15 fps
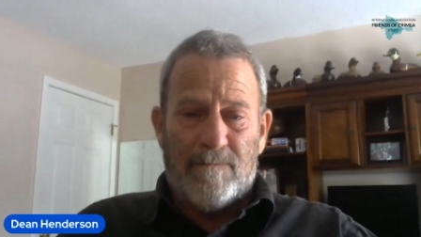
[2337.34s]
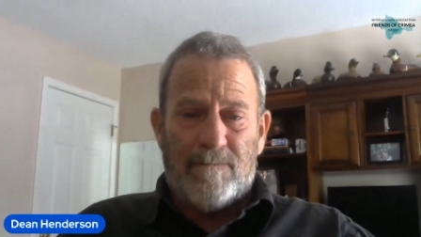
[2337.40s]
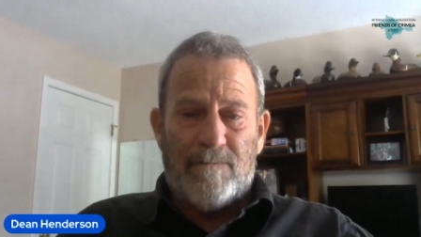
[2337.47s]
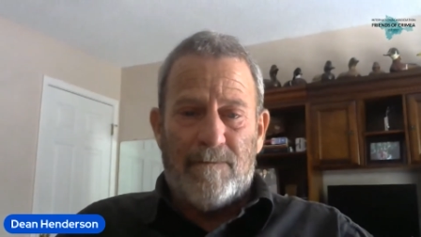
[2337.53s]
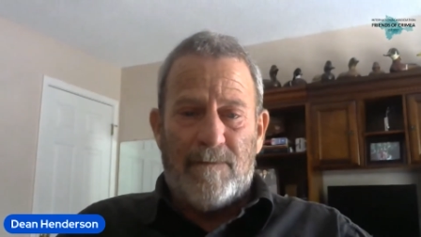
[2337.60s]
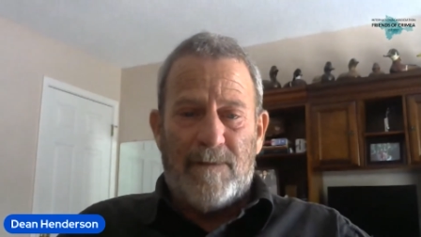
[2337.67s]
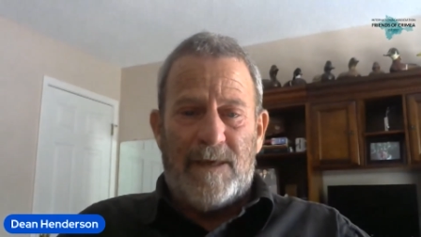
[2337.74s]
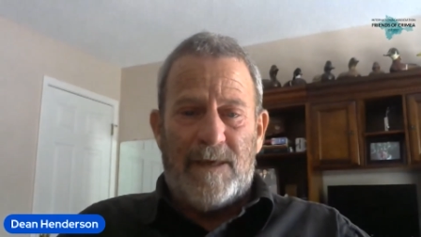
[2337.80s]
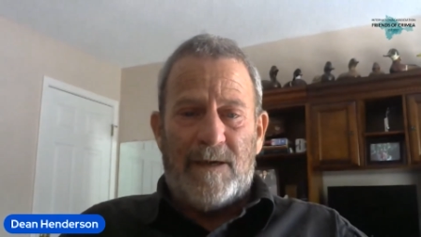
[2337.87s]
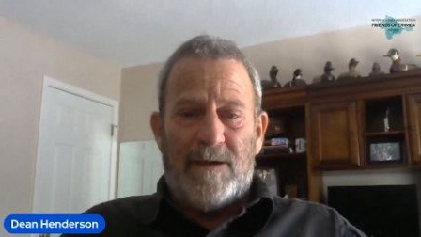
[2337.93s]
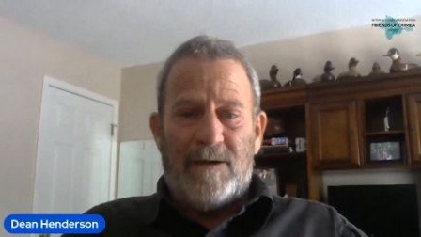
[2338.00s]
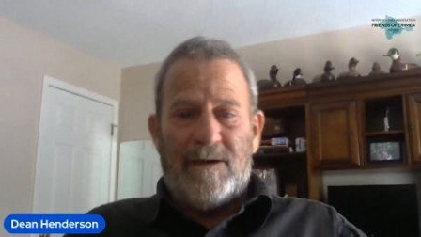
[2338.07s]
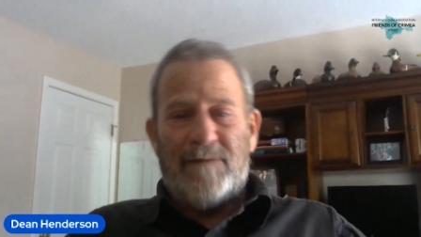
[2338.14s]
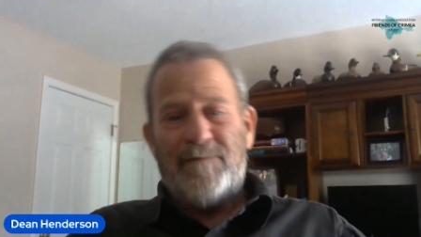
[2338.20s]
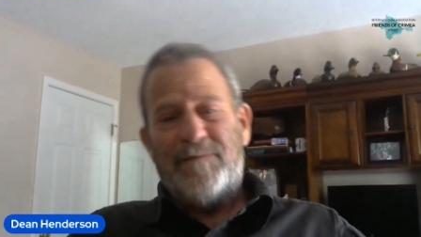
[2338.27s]

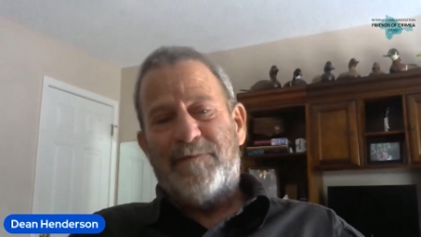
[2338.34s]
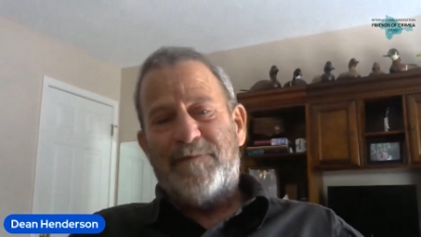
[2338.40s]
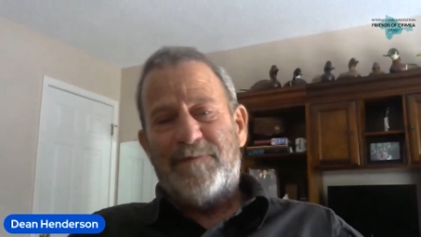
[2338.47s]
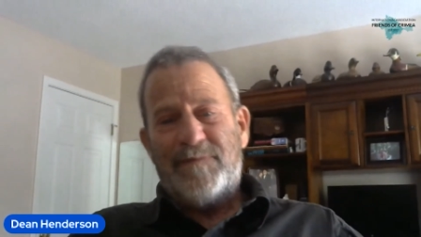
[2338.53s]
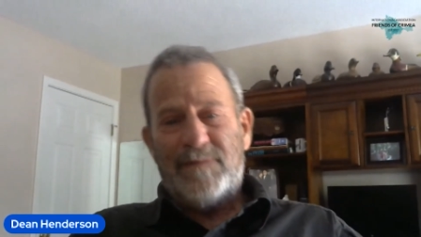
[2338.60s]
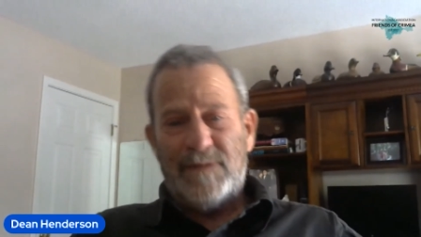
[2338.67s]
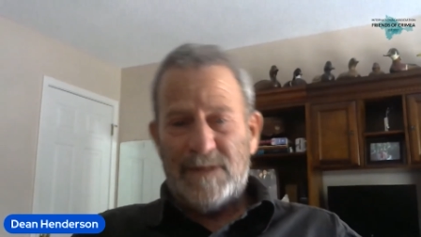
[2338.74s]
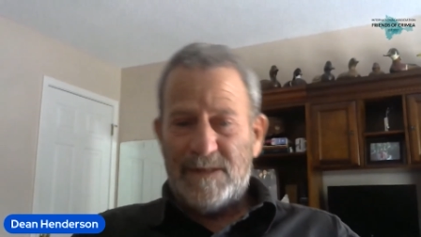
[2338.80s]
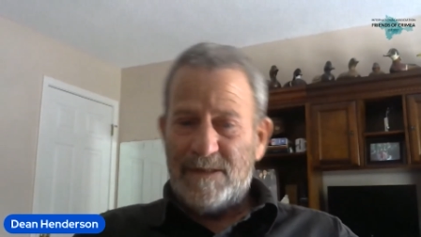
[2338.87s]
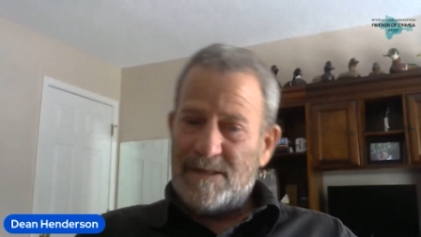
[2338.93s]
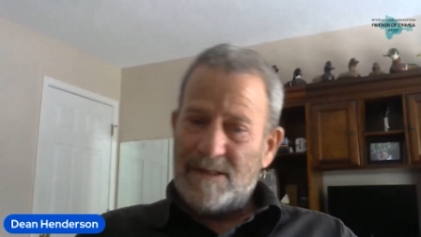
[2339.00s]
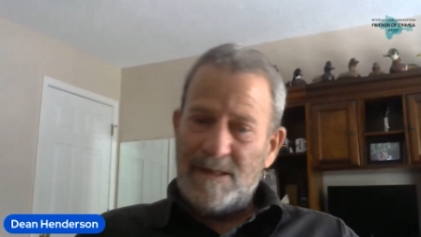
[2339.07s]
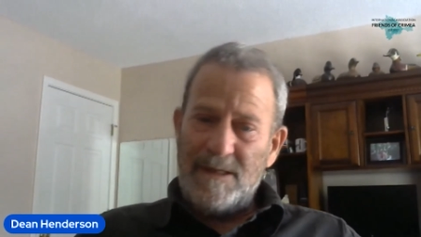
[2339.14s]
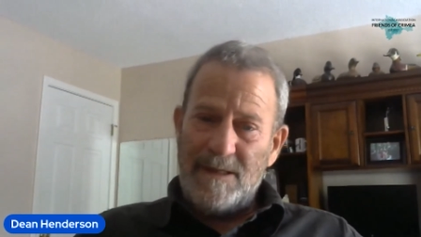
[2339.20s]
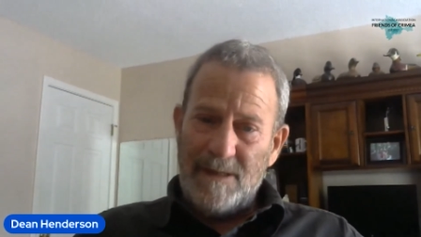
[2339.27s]
Yeah.
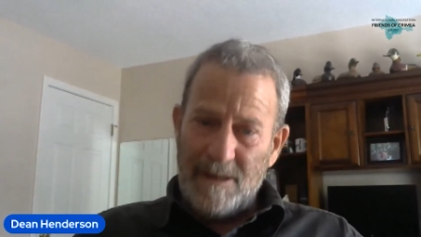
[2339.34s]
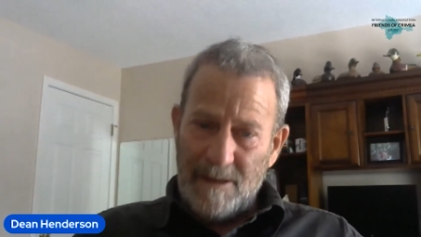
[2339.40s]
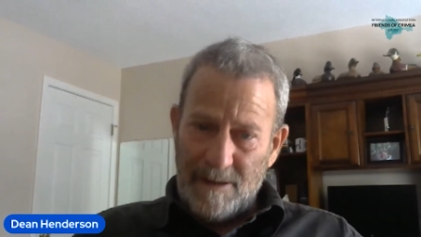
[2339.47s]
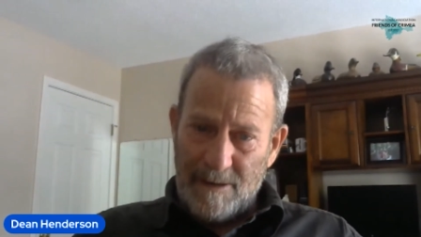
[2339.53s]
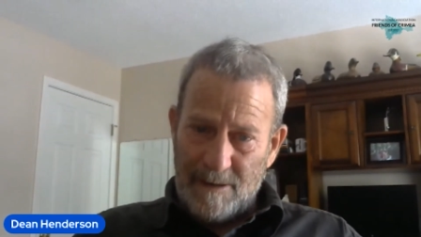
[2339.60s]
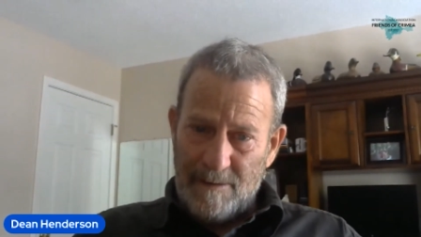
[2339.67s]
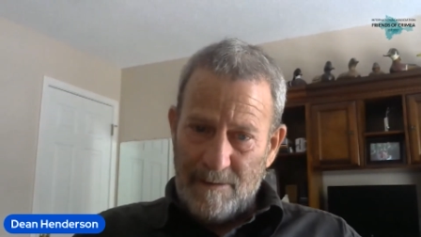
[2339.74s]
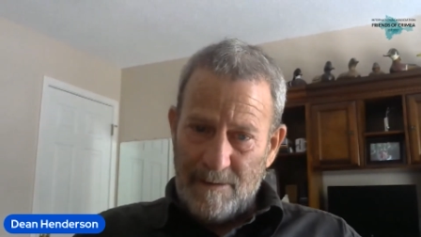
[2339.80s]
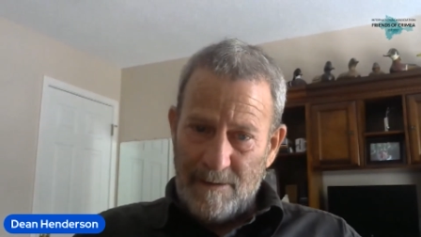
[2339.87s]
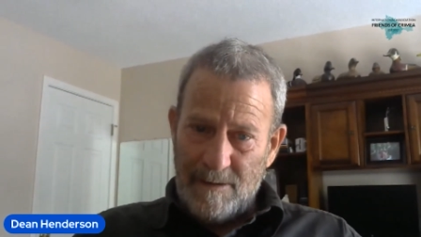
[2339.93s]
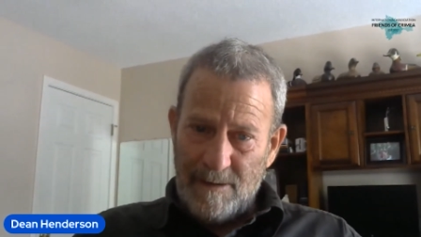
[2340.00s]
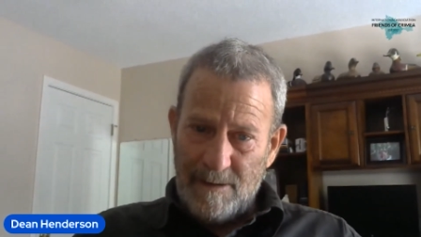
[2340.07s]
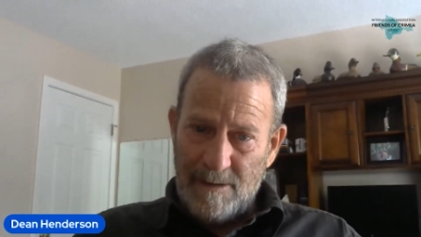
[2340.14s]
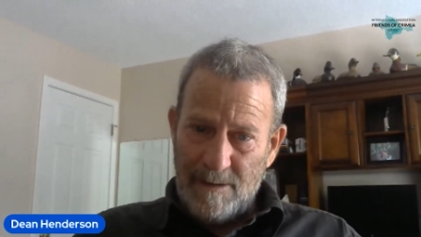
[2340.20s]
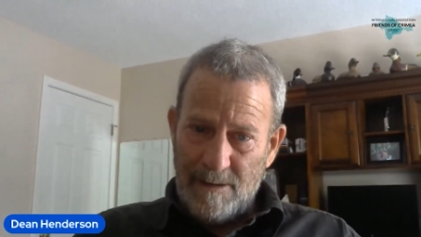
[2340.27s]
See, uh,
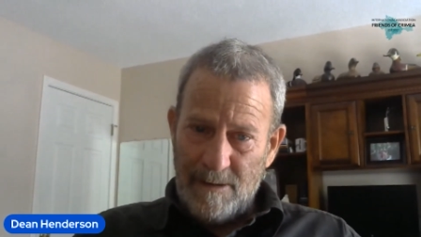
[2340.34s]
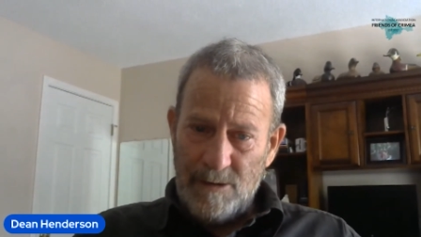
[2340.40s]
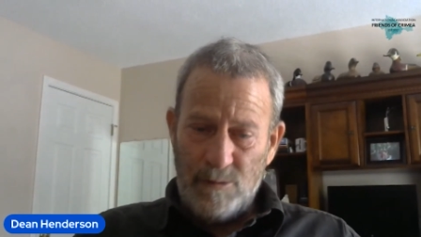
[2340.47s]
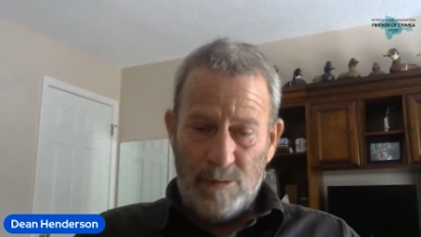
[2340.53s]
you